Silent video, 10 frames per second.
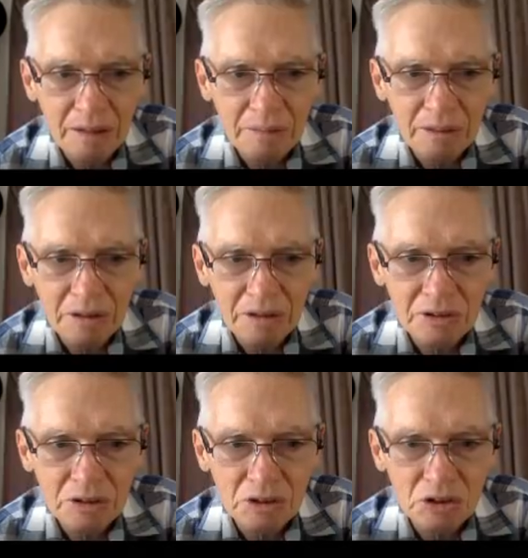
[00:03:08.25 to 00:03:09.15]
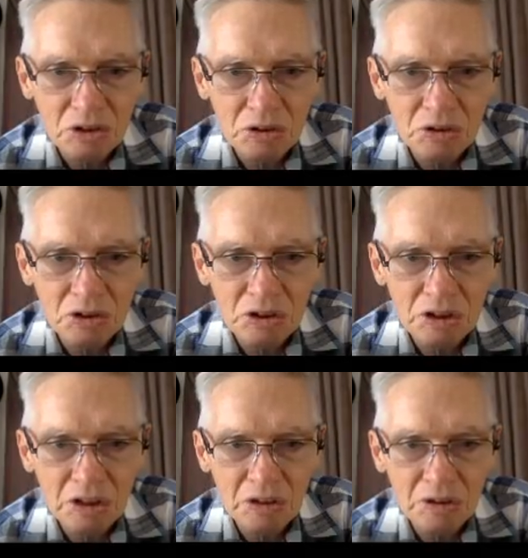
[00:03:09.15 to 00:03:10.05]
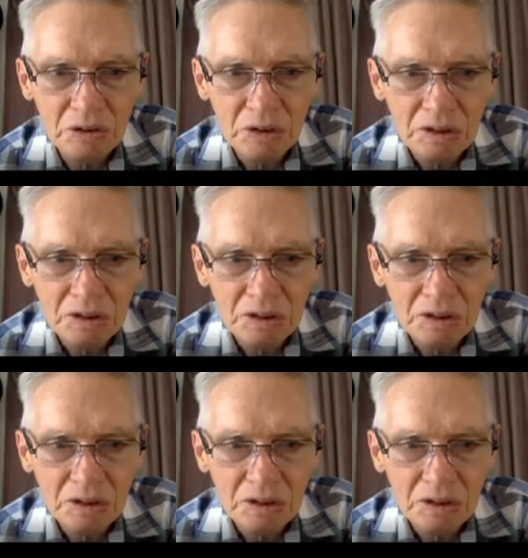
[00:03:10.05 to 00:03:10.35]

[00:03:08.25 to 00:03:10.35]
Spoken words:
Because it should show